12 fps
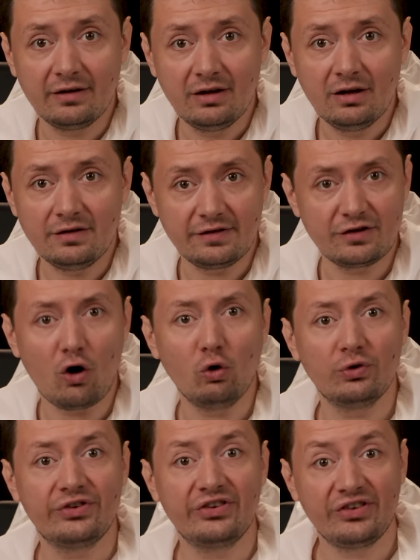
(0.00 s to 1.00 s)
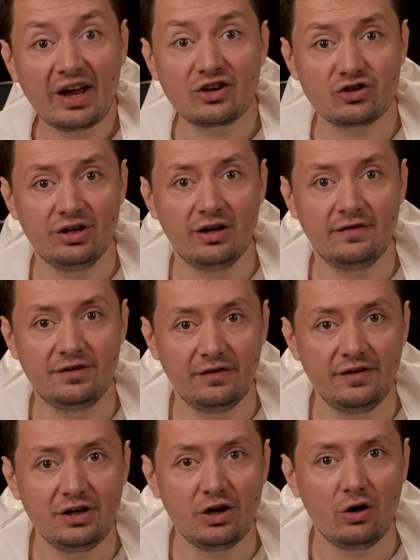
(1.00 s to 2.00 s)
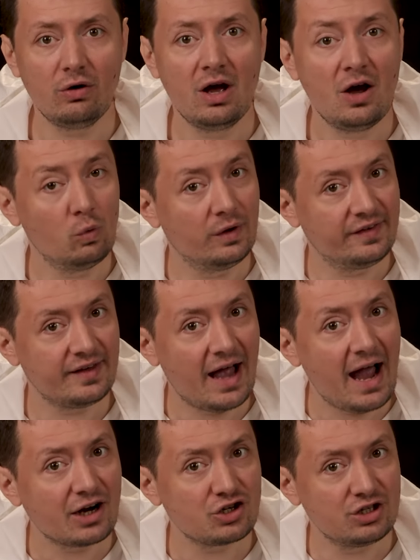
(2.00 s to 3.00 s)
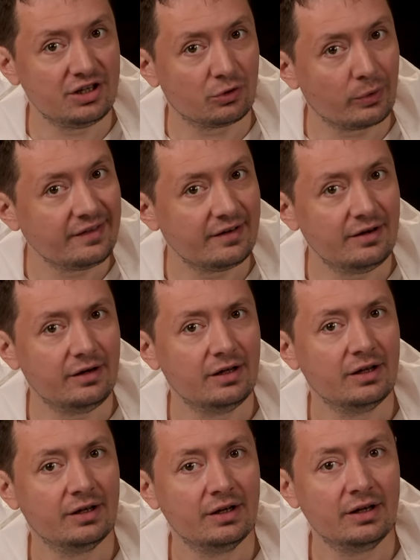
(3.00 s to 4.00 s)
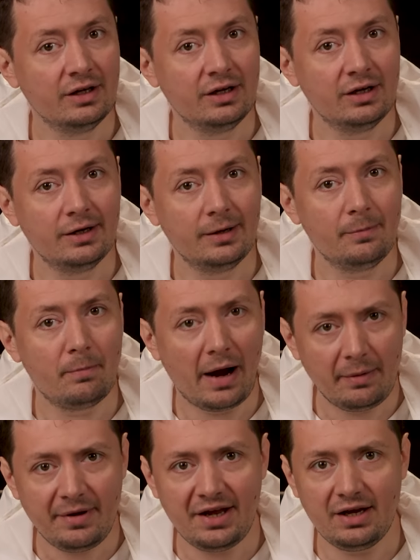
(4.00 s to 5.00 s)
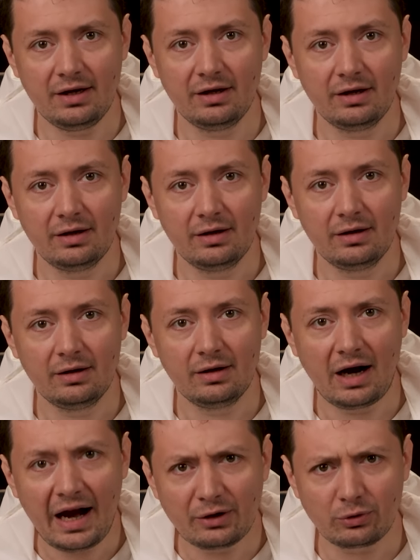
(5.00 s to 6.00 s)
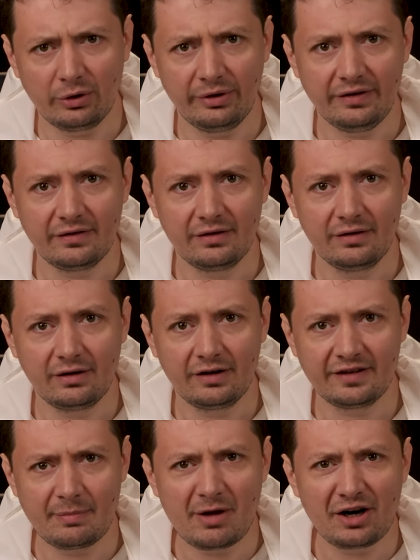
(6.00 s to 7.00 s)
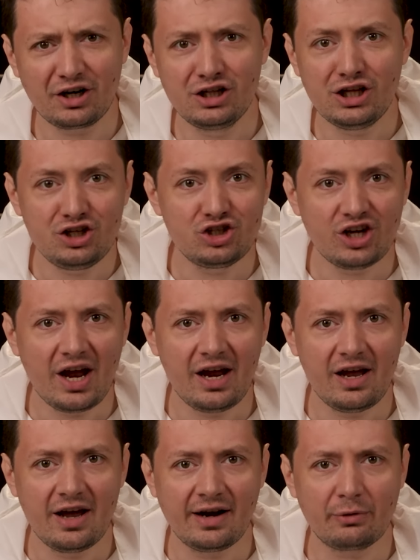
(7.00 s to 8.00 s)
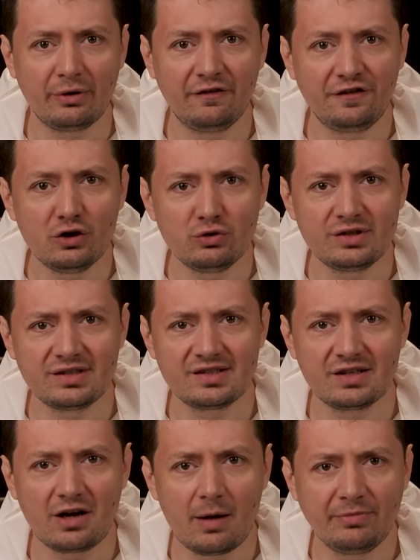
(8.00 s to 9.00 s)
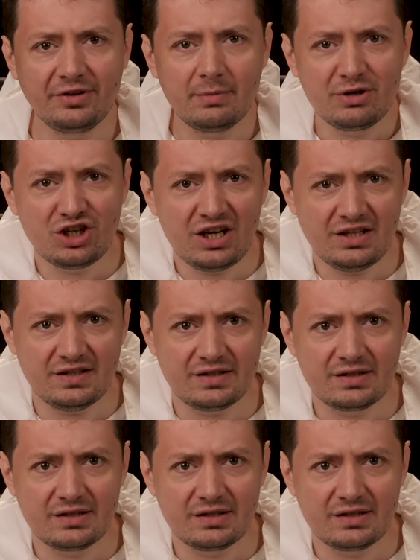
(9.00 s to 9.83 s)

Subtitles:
this whole section of the video was actually written by me. I wrote it, because I'm not a cliche and I refuse to succumb to the machines.